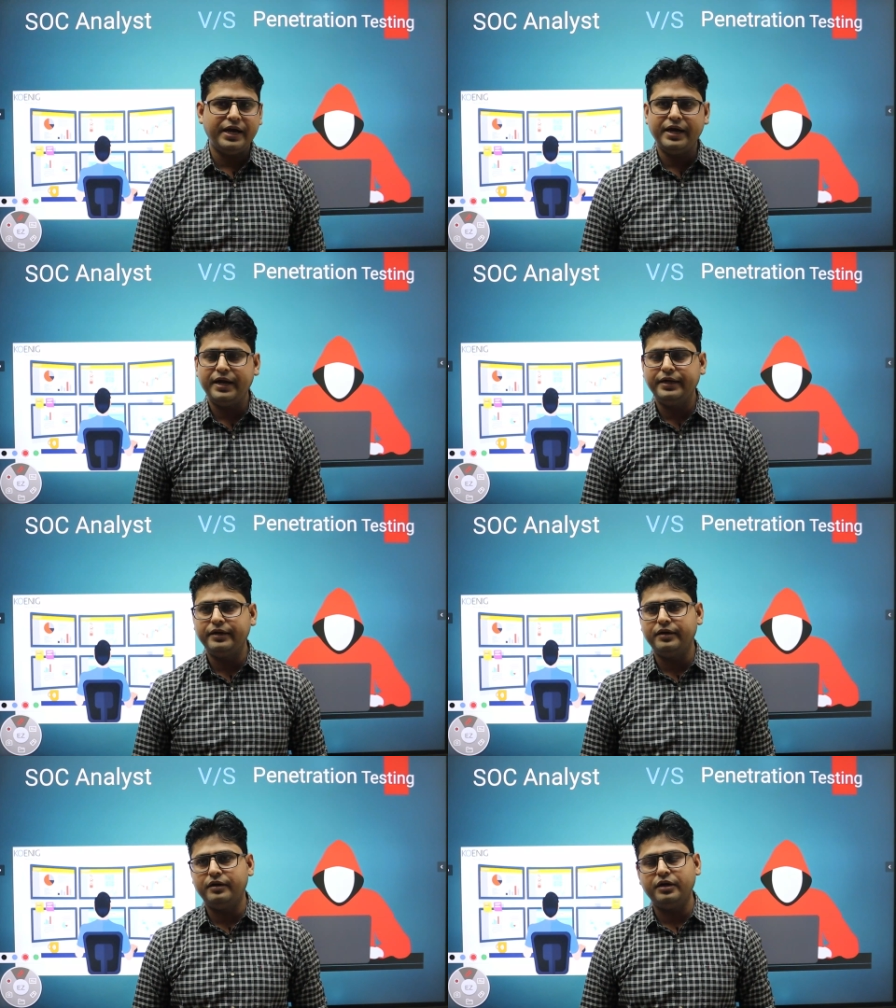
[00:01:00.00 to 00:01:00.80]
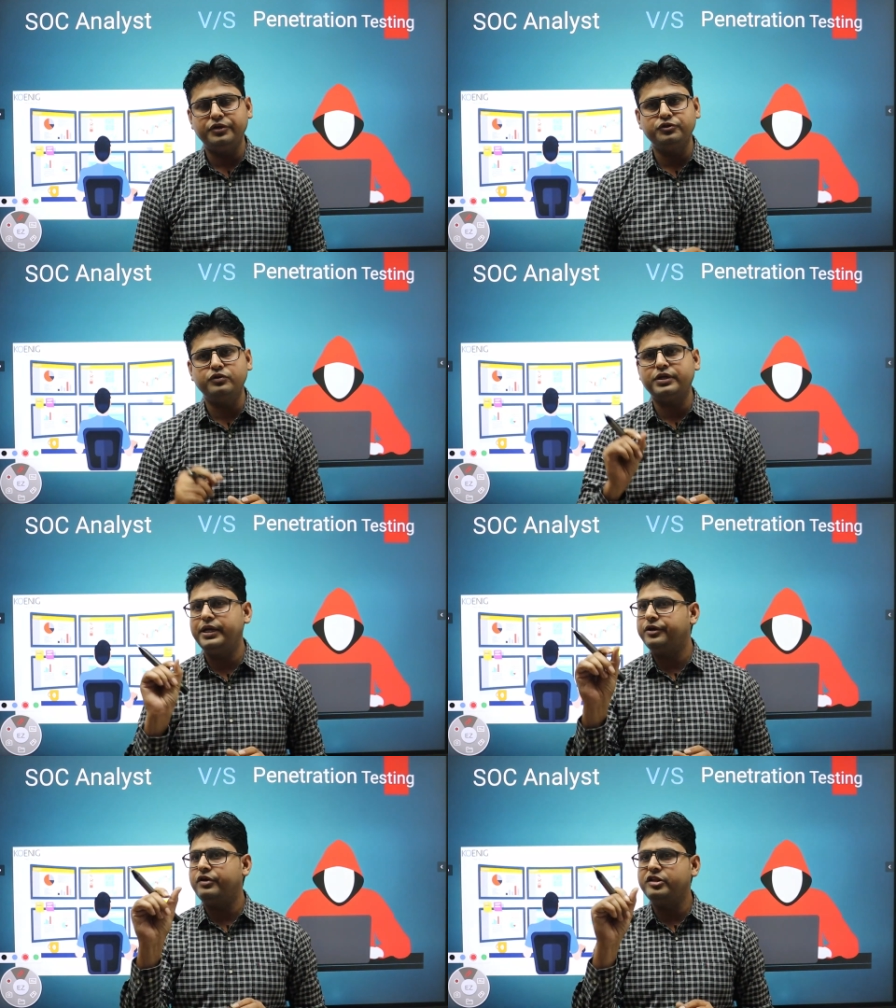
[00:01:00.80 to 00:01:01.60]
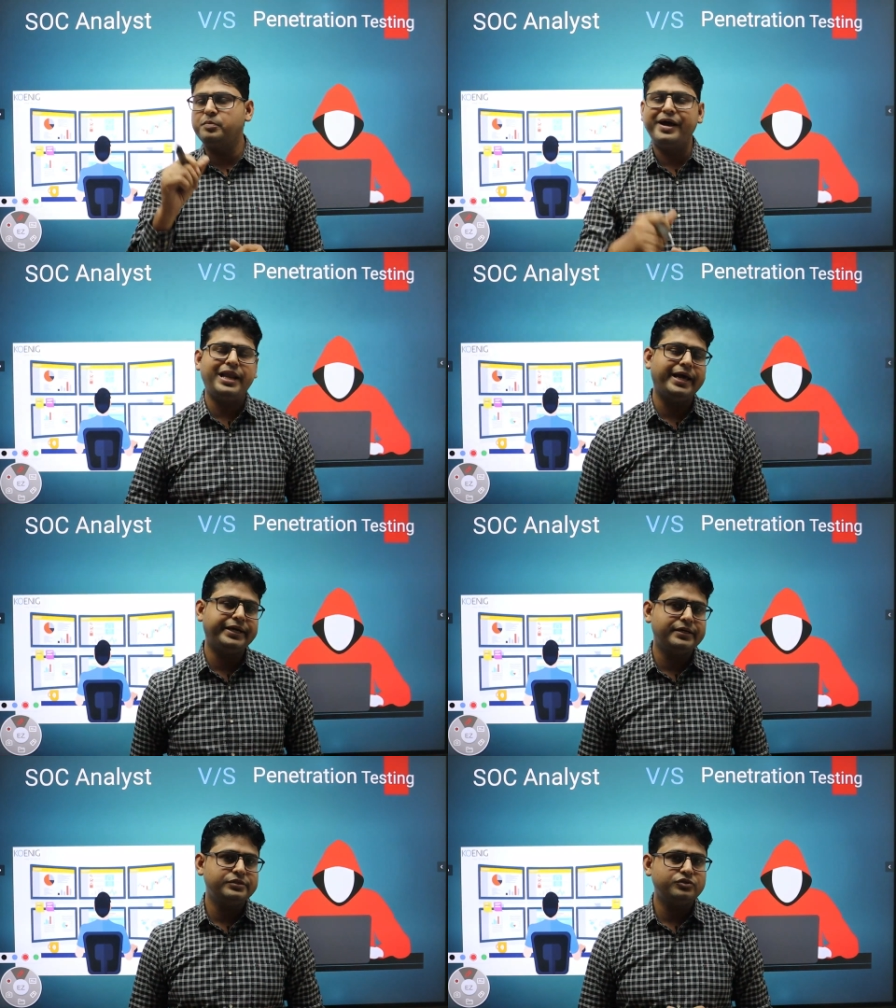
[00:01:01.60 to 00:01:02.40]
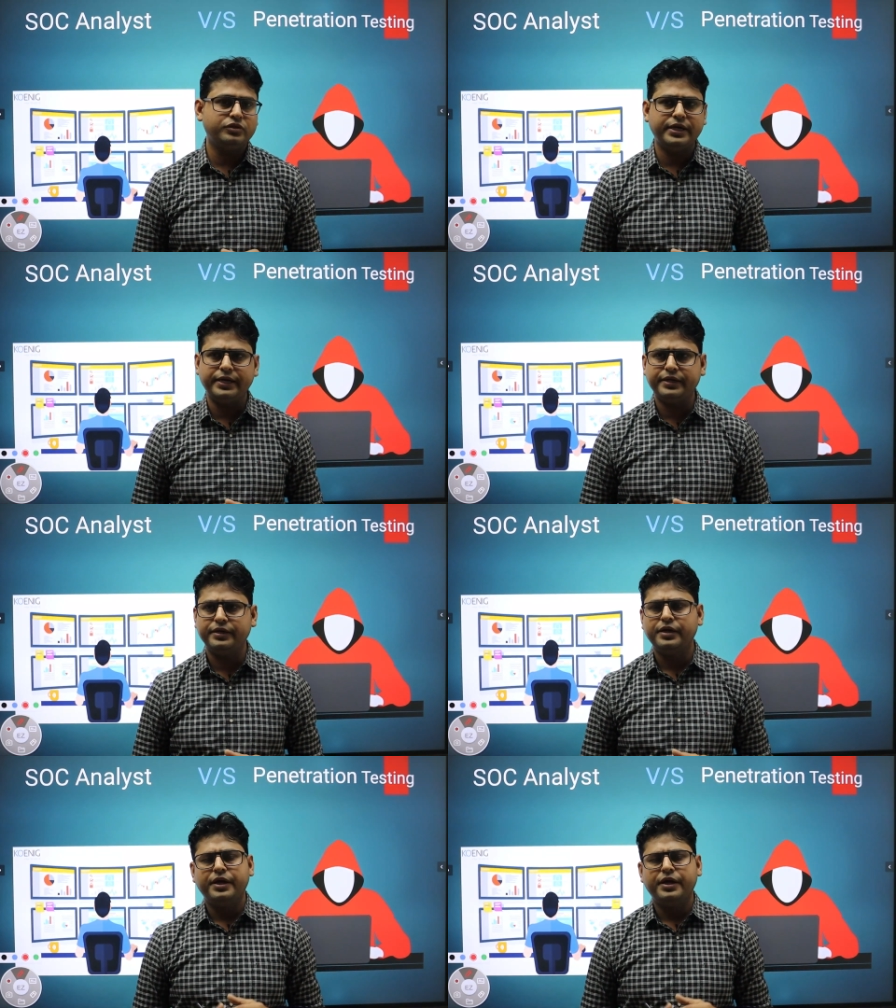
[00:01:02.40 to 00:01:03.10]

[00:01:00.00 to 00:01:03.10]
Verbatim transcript: and uh, you click on the bell icon so that